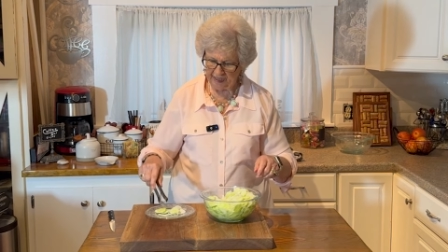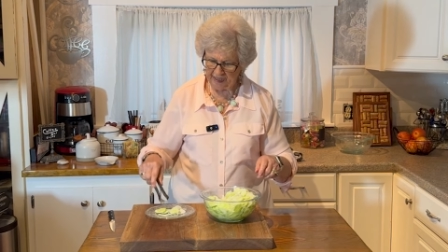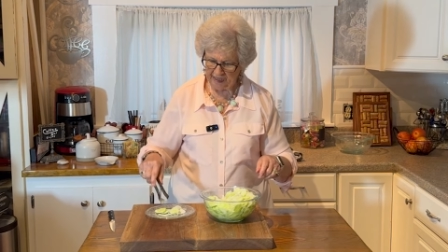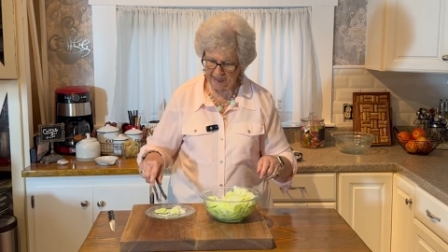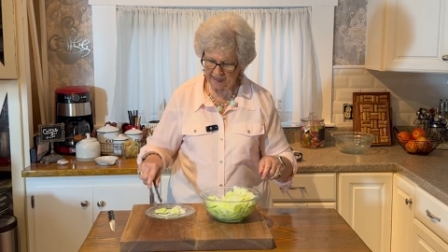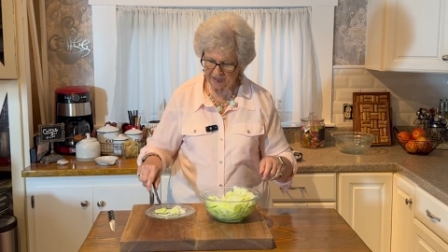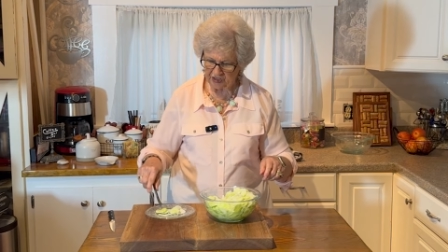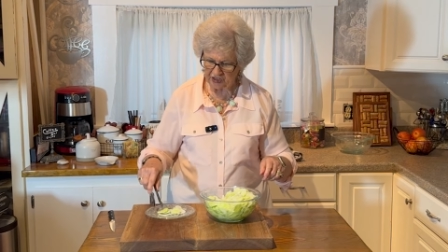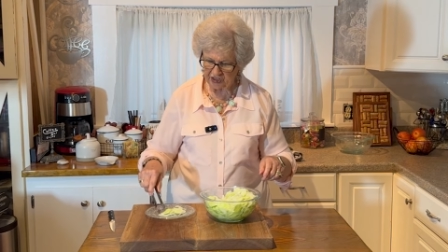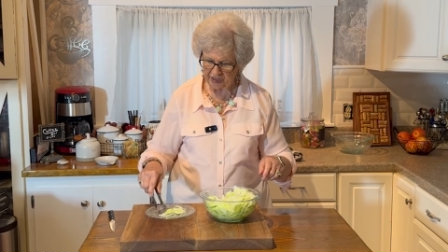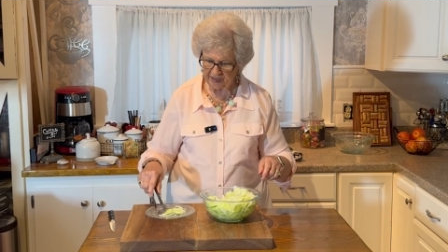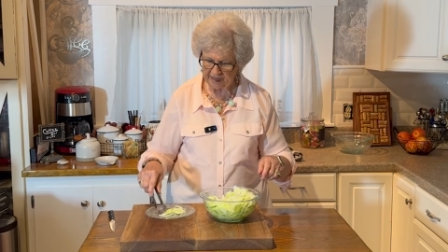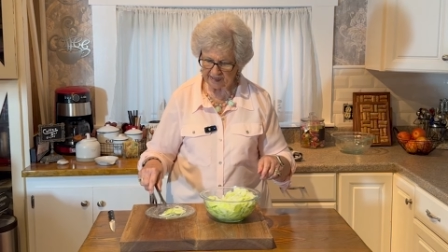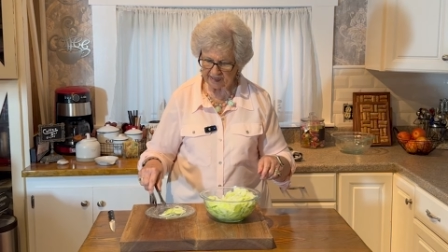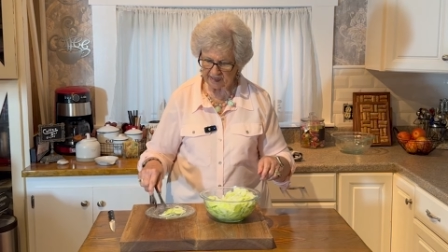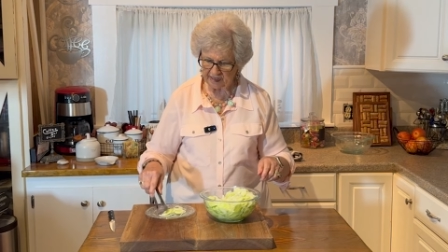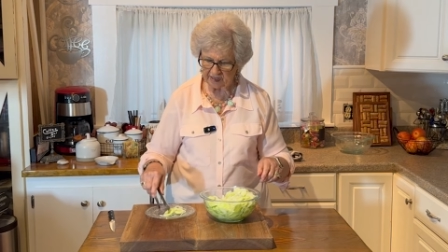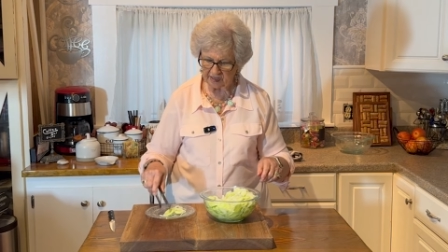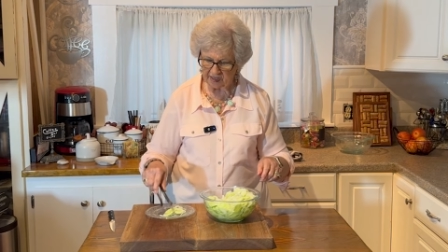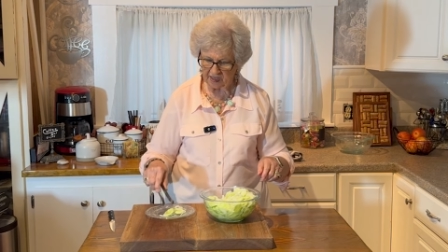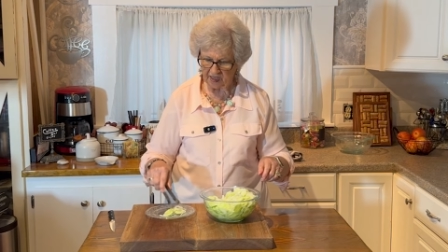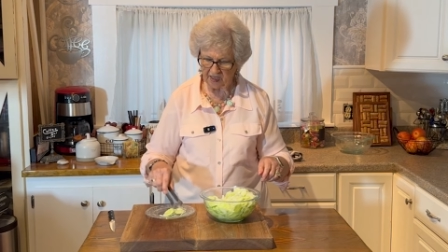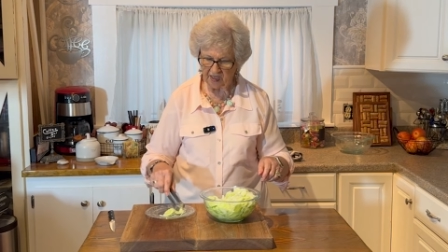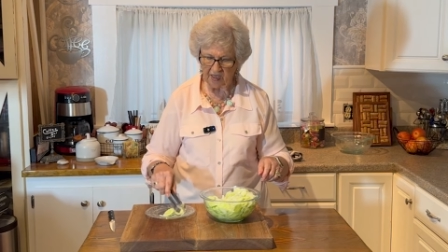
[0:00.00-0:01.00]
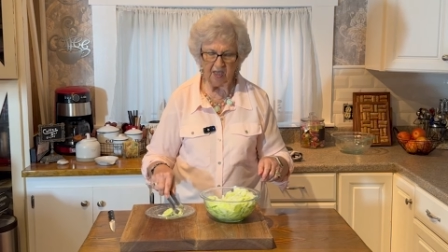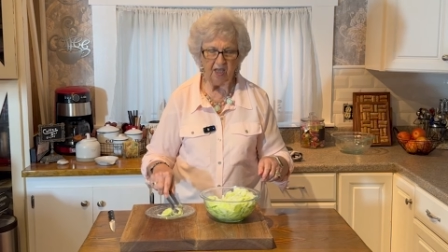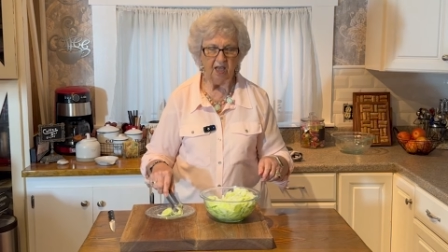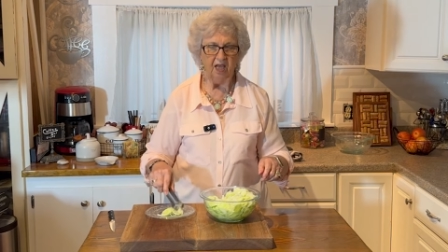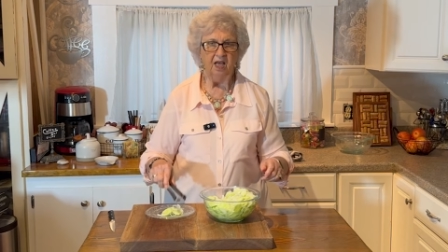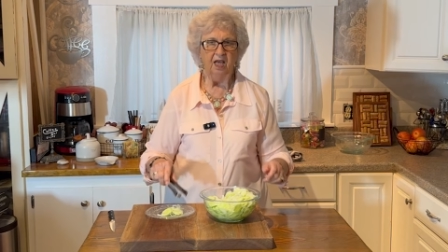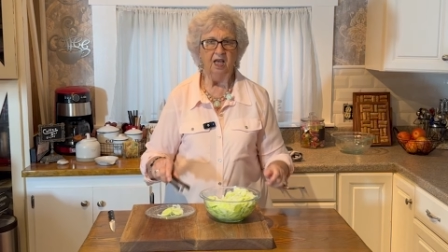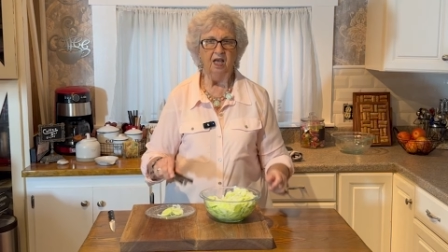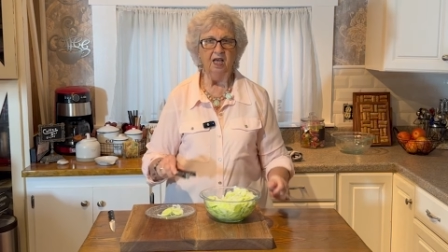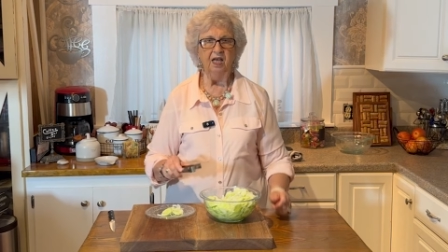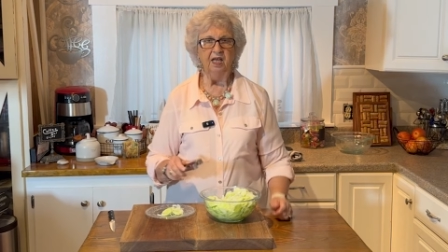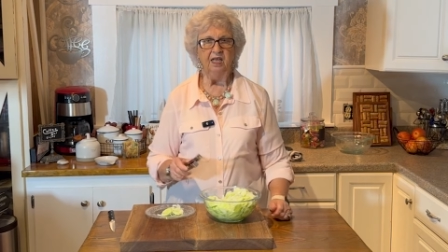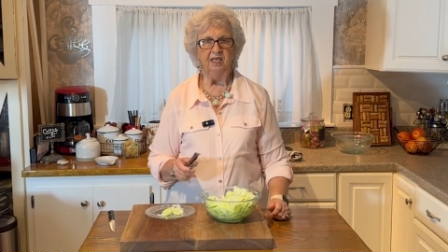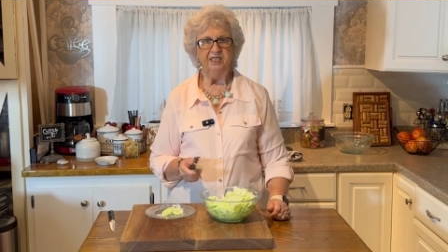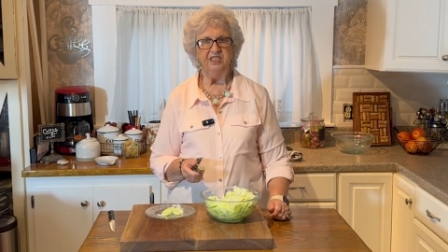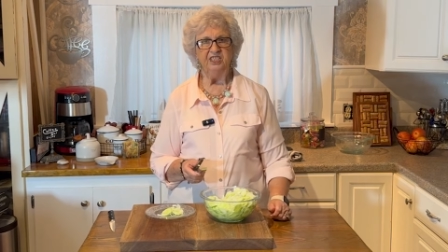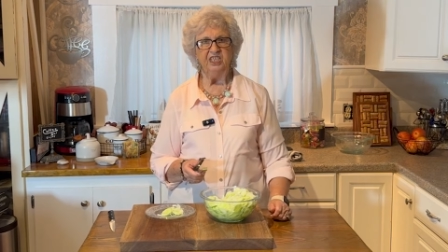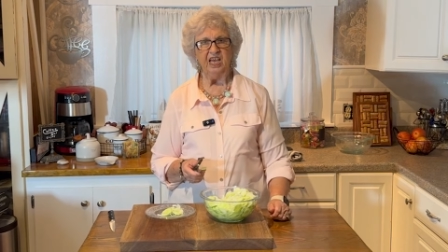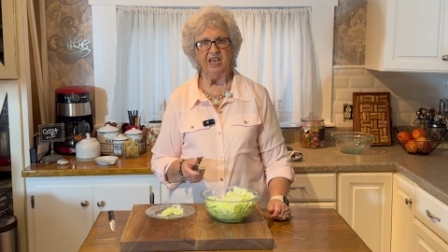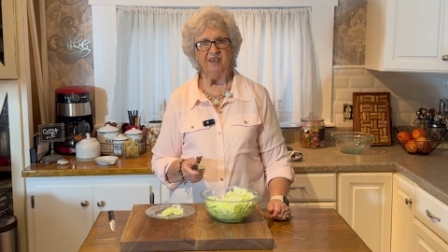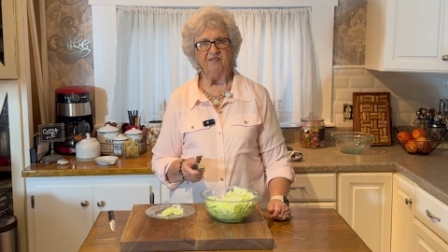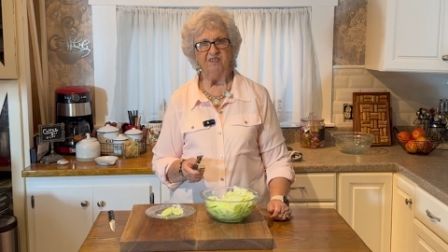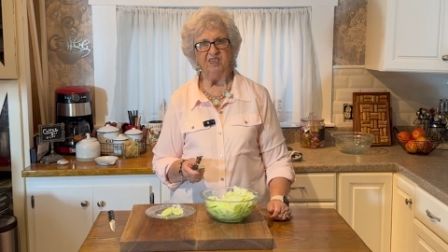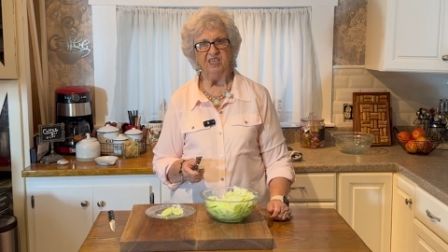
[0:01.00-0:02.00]
And she says,
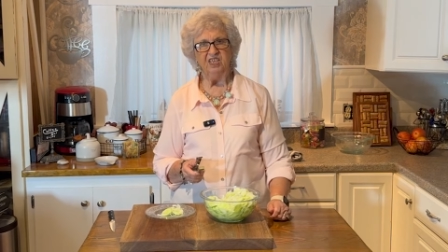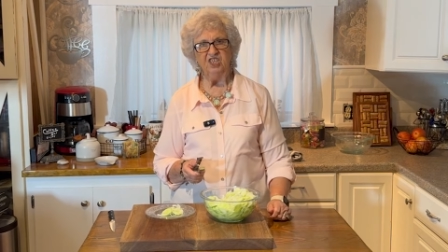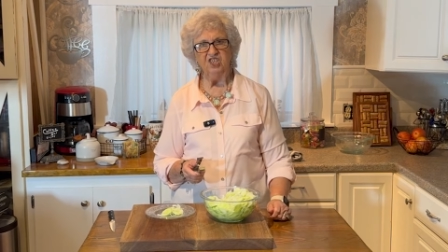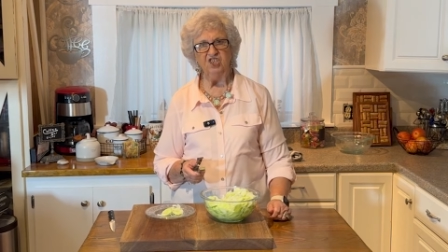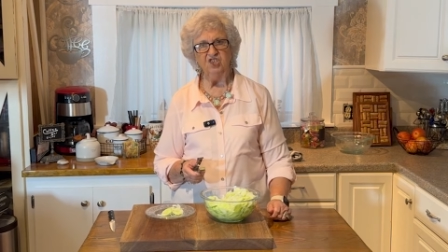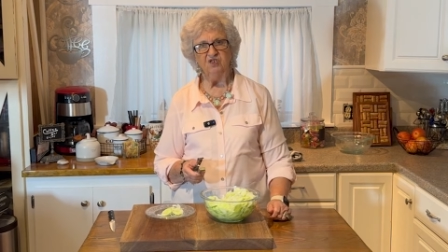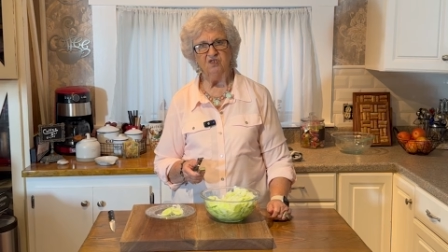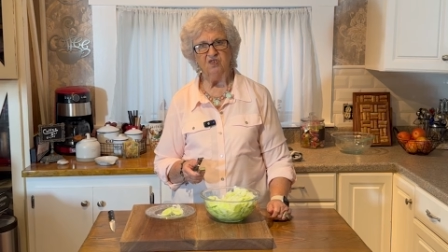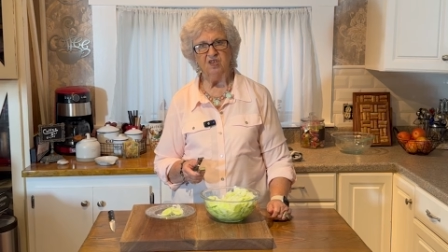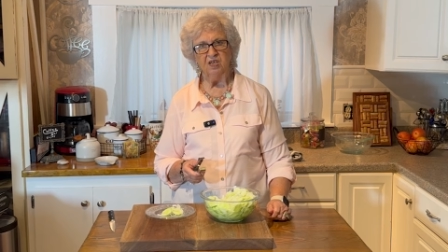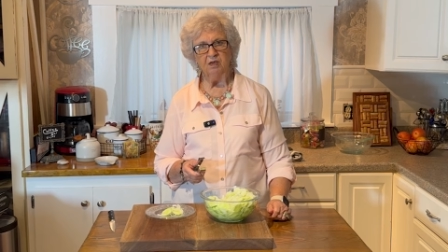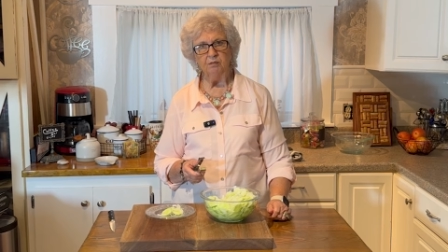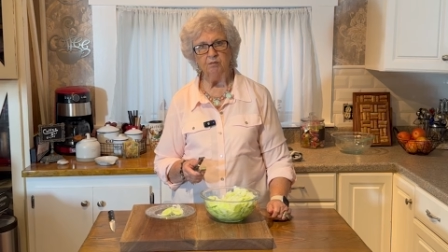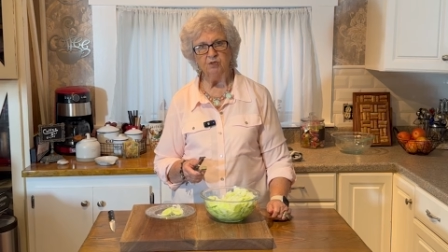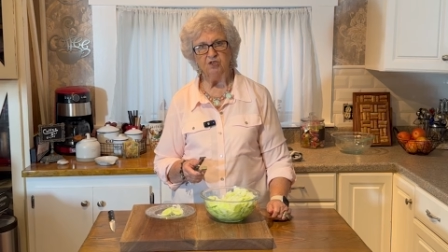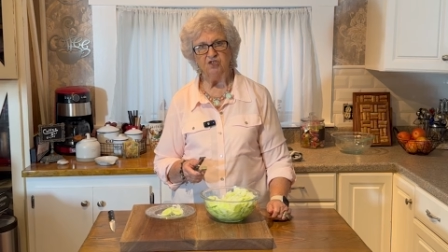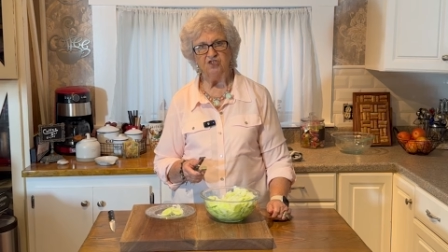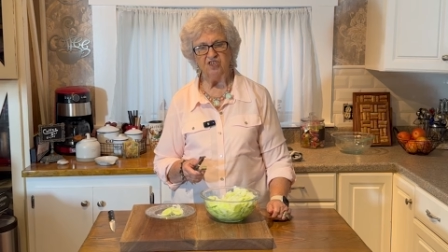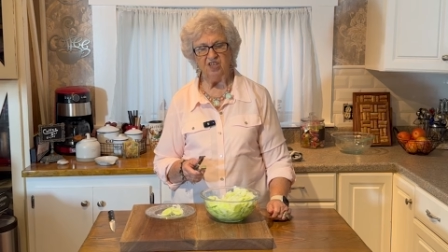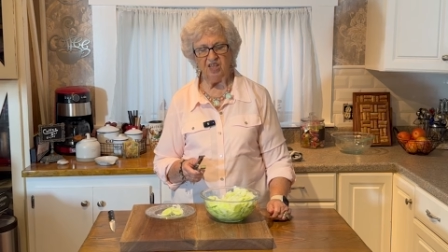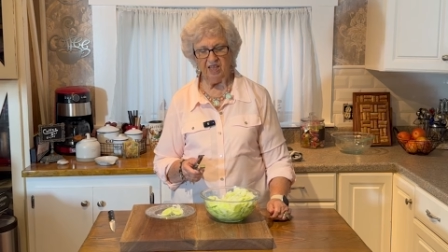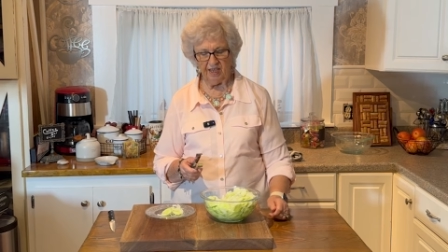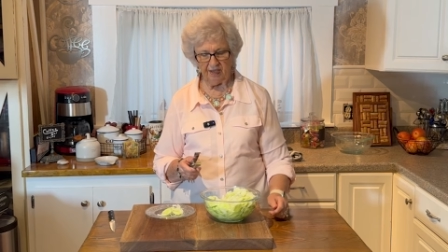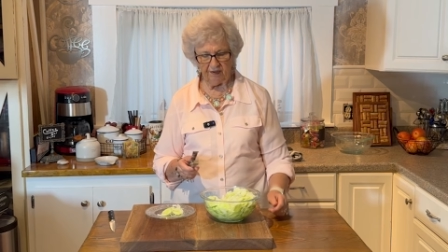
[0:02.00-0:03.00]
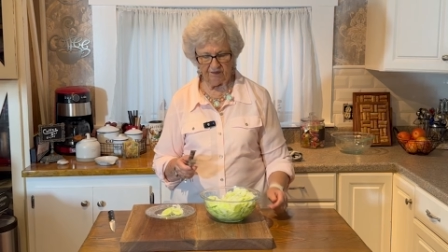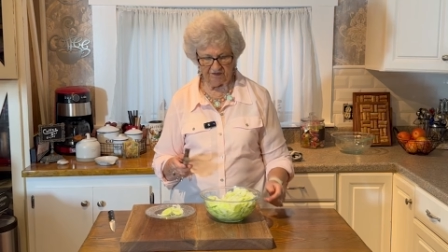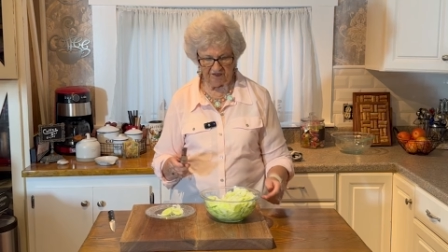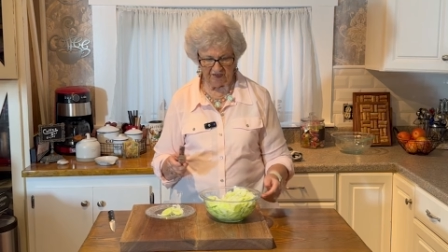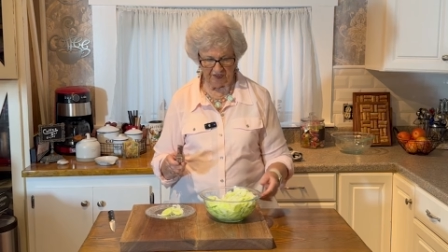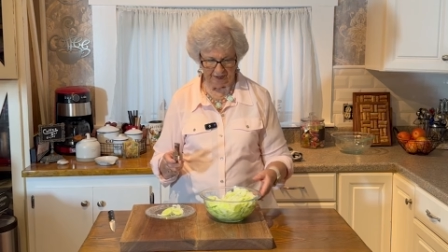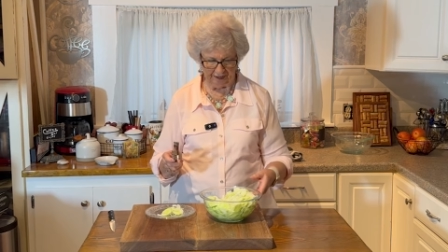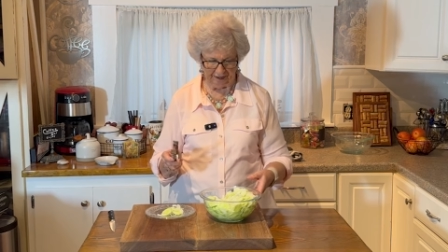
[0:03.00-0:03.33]
do you have any cucumbers left?